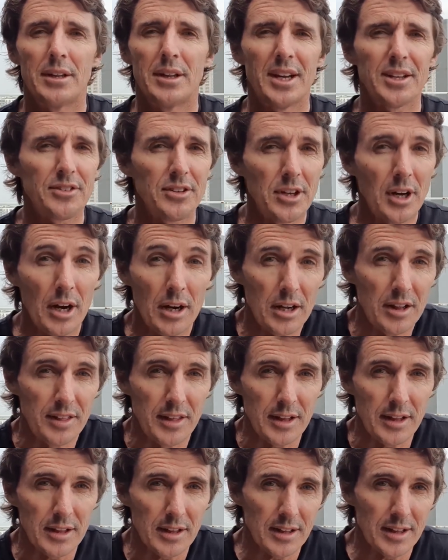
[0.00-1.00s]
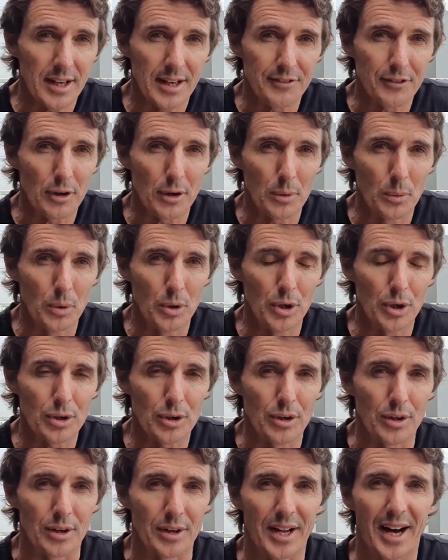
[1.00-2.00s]
That's the only thing that they've got to
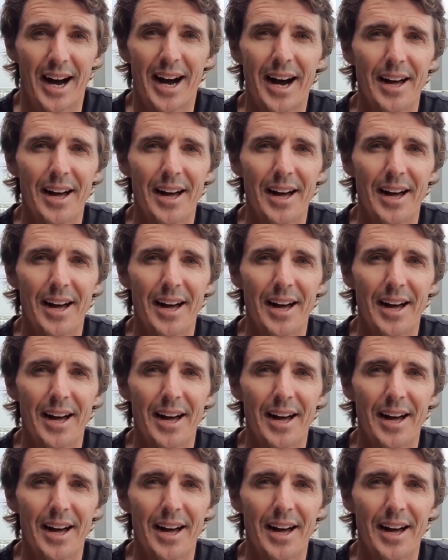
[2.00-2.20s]
work on.